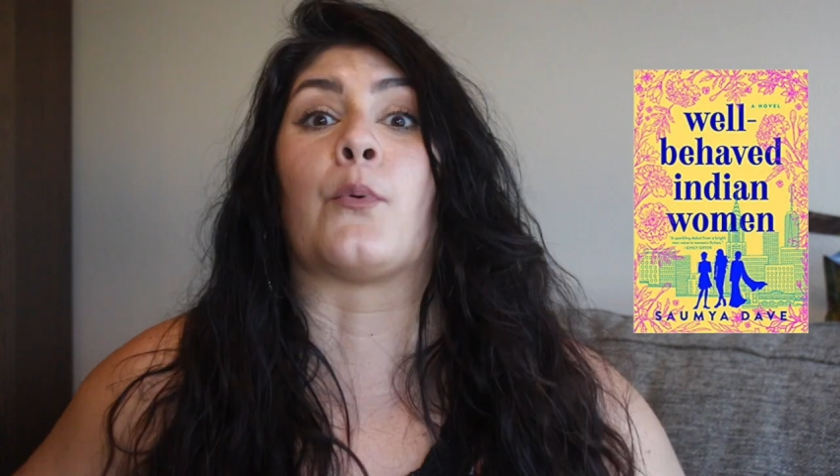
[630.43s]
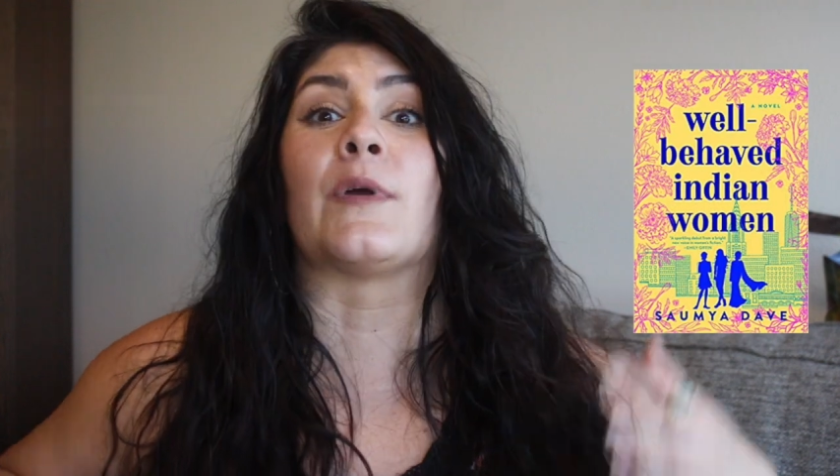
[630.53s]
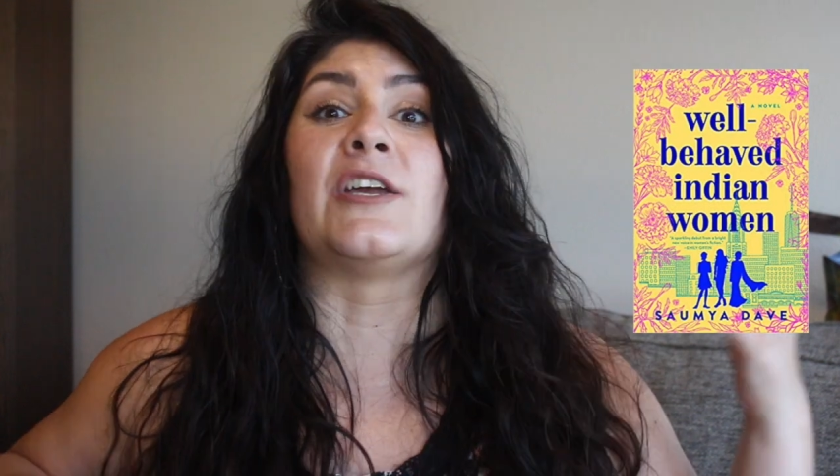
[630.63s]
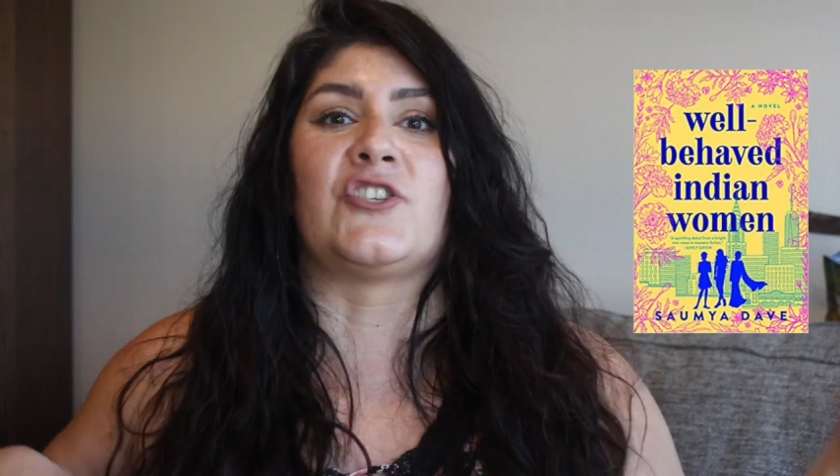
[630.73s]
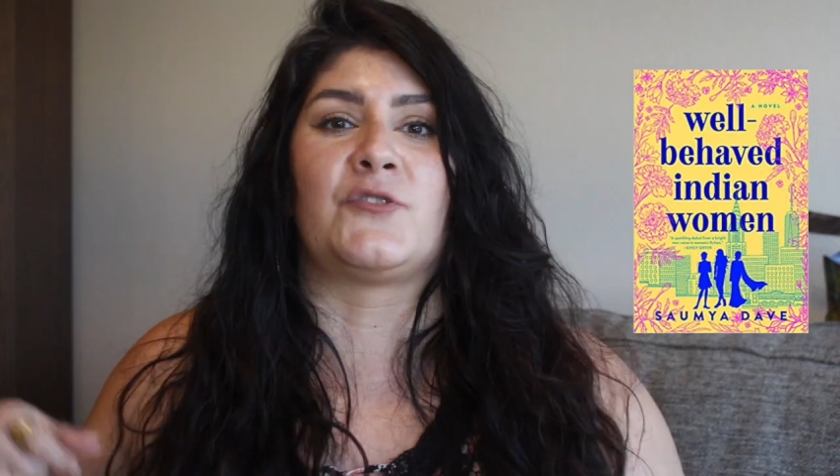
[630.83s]

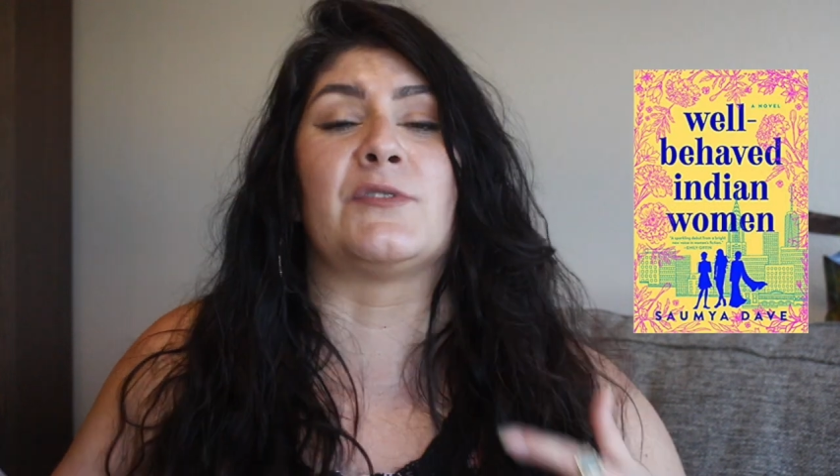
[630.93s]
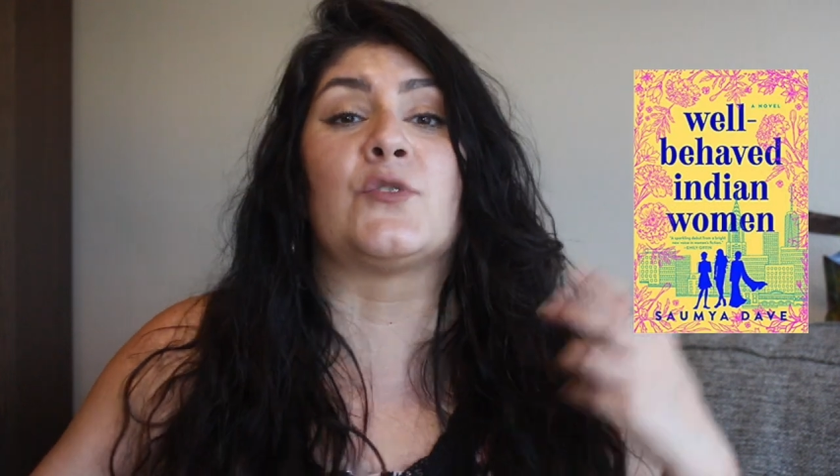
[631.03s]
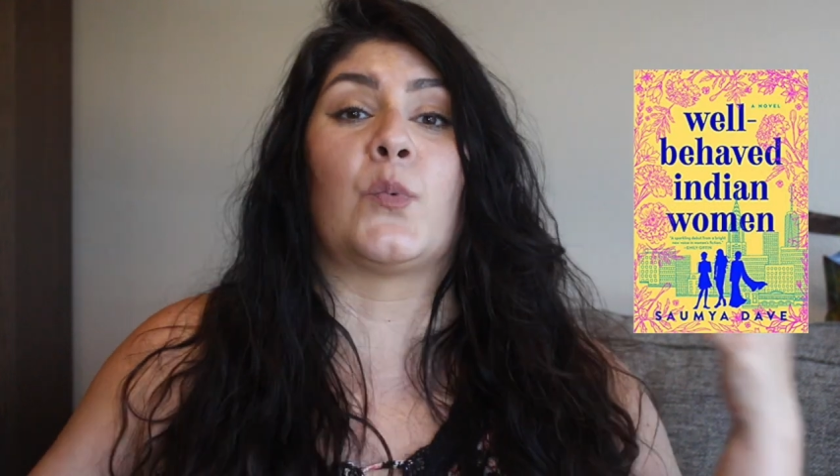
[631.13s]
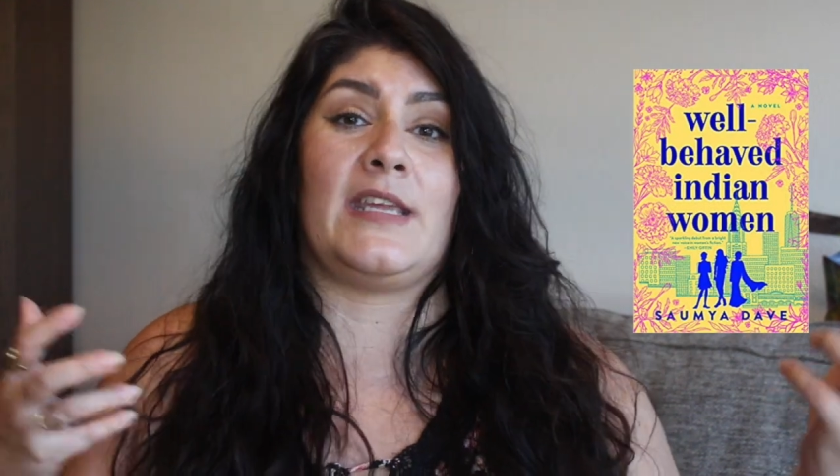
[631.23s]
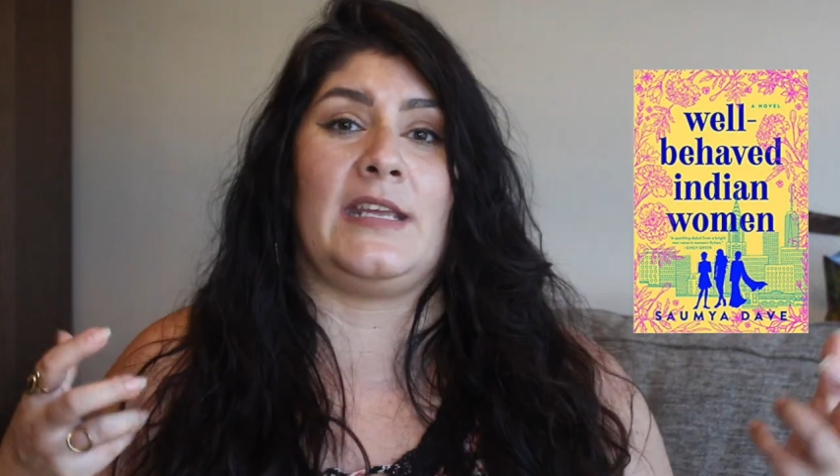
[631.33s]
bridge
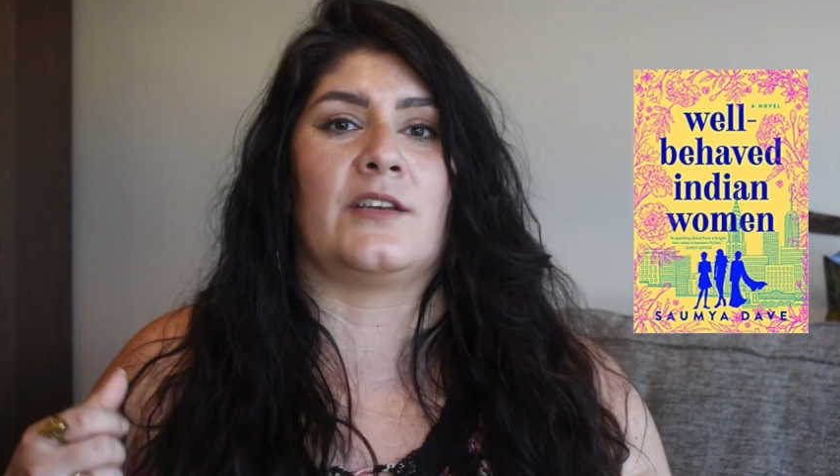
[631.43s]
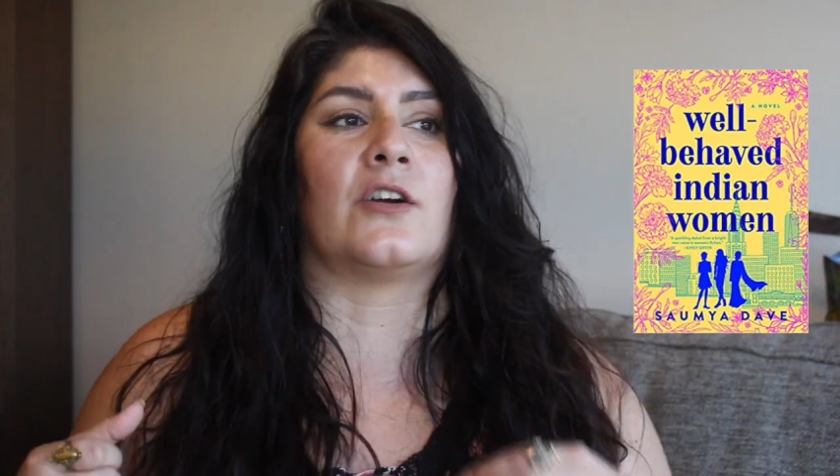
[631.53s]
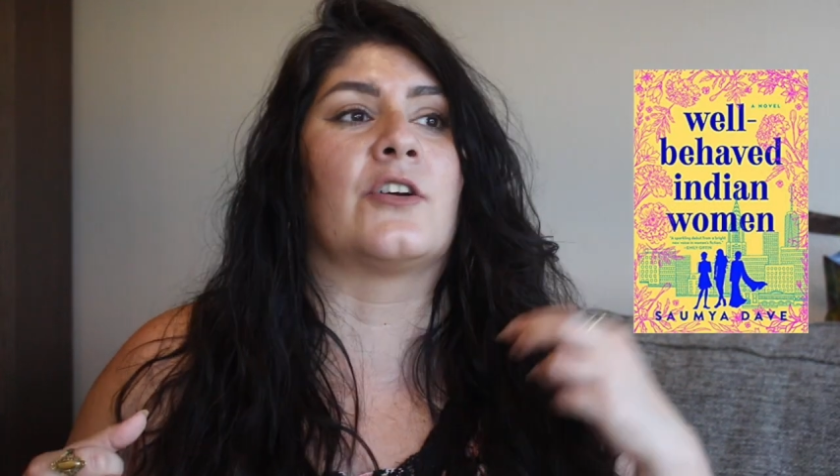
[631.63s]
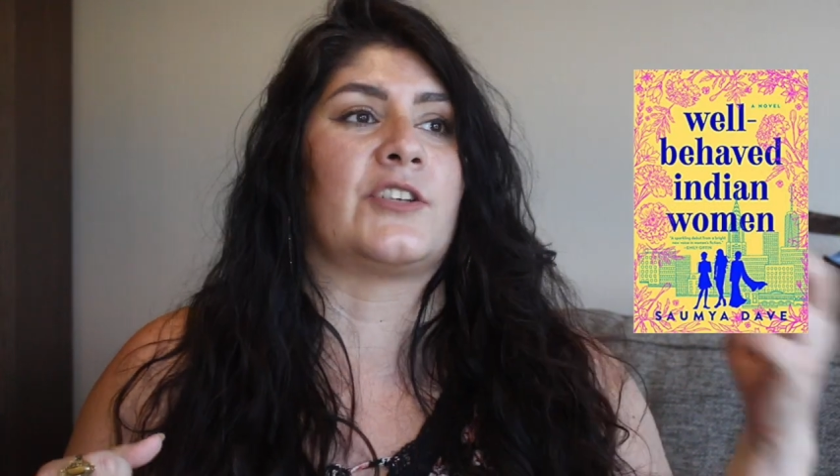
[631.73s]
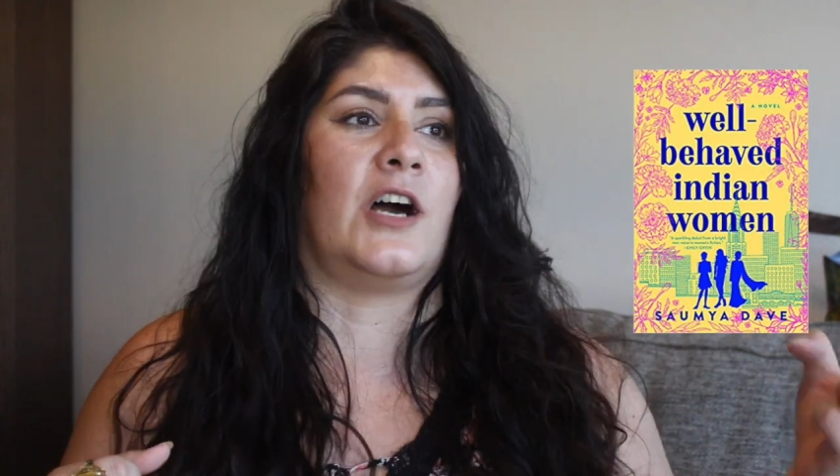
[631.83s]
between
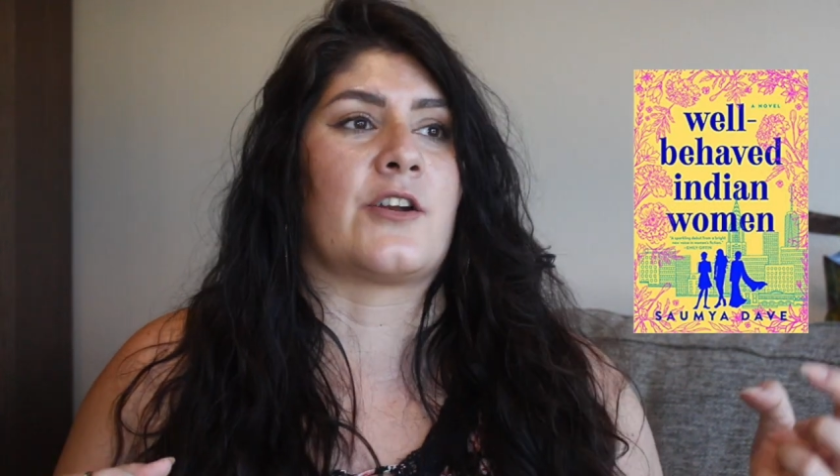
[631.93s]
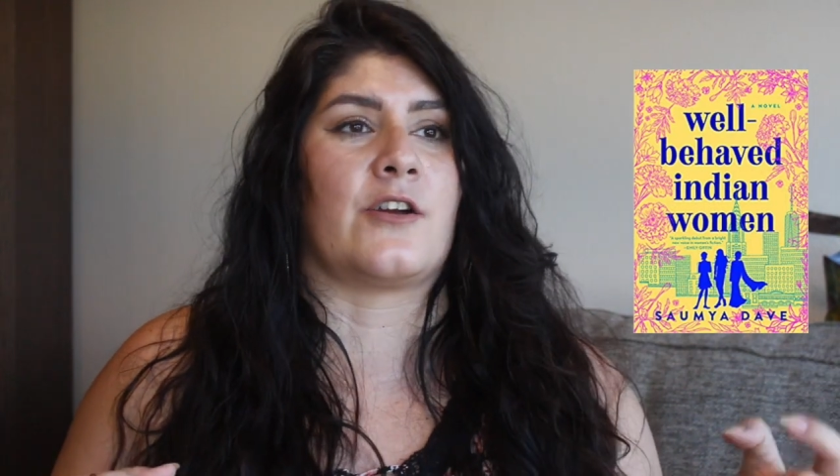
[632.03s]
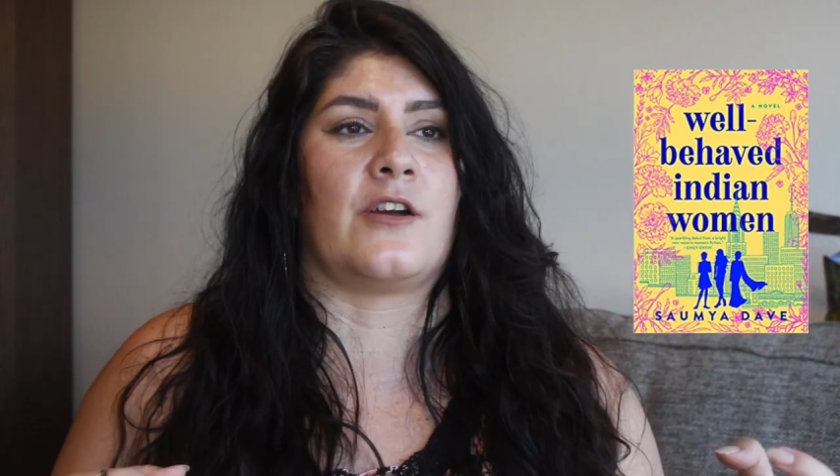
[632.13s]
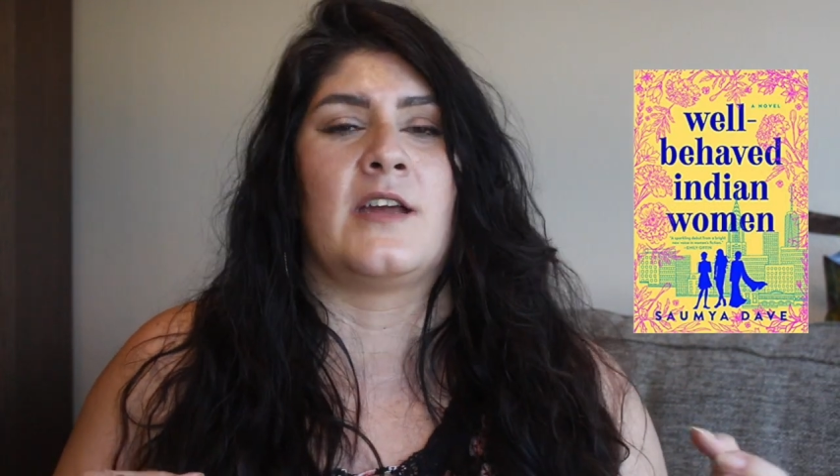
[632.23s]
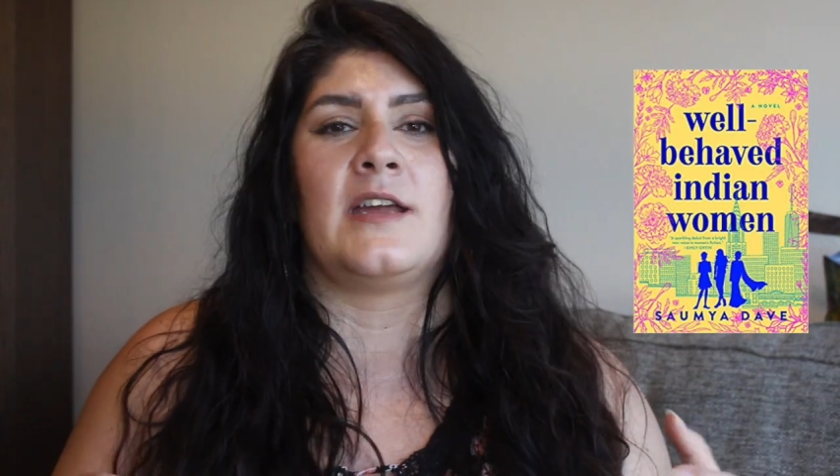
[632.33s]
her
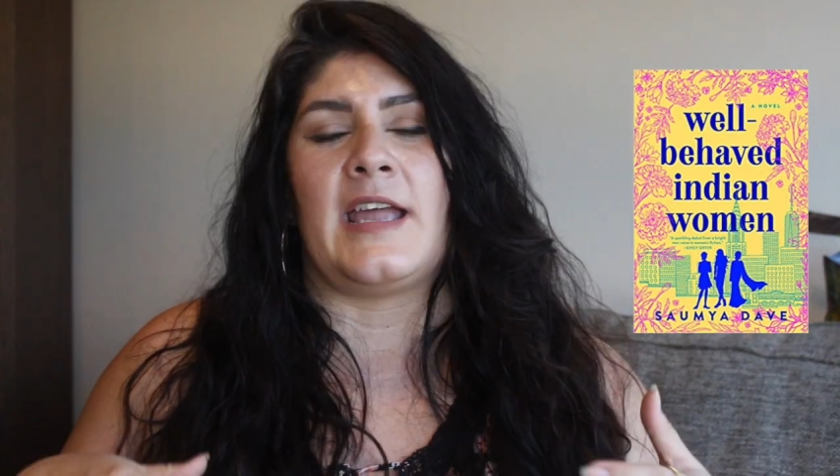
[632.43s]
daughter